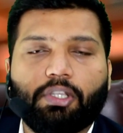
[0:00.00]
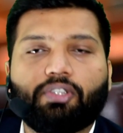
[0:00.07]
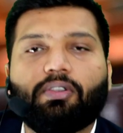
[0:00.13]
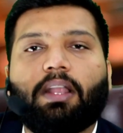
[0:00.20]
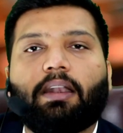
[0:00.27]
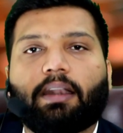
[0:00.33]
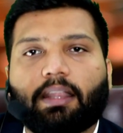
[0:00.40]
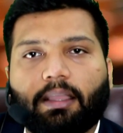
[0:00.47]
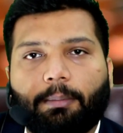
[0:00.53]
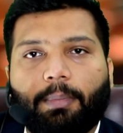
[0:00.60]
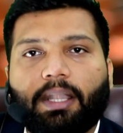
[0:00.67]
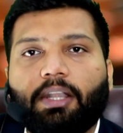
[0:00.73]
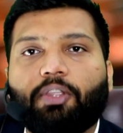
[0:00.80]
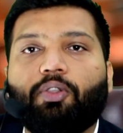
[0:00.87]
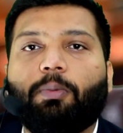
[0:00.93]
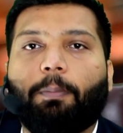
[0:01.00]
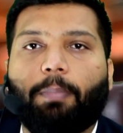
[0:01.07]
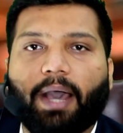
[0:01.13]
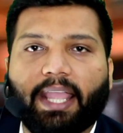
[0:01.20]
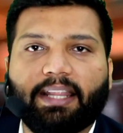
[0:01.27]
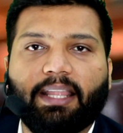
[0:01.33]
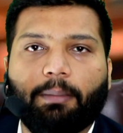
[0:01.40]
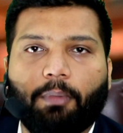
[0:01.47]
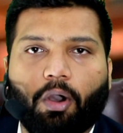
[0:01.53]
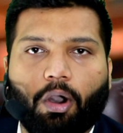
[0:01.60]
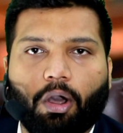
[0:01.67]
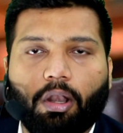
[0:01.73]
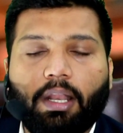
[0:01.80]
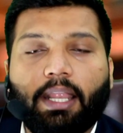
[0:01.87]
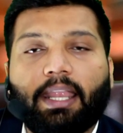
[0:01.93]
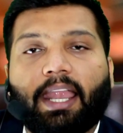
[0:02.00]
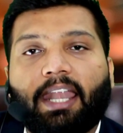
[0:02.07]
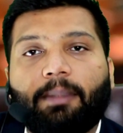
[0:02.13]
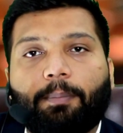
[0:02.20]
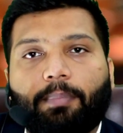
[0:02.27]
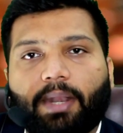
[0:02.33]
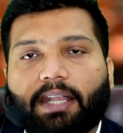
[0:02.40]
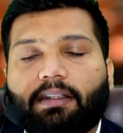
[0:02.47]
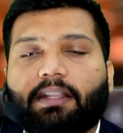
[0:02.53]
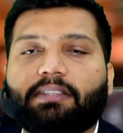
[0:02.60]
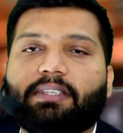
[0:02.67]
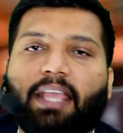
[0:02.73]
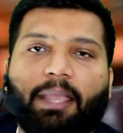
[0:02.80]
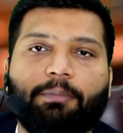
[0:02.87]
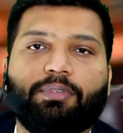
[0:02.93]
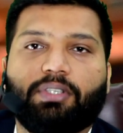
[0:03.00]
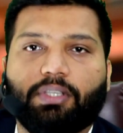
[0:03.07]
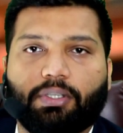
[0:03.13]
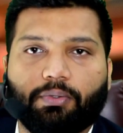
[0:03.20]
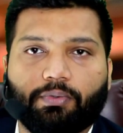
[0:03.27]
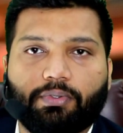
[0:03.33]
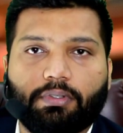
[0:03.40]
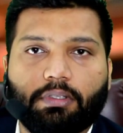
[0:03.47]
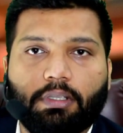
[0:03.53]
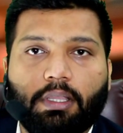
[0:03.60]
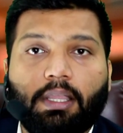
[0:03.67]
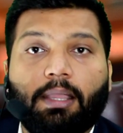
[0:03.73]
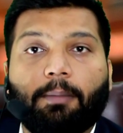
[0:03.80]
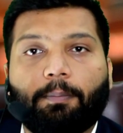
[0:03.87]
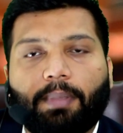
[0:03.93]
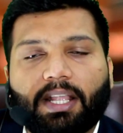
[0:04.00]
So I'll recommend you buy them all and practice MCQs,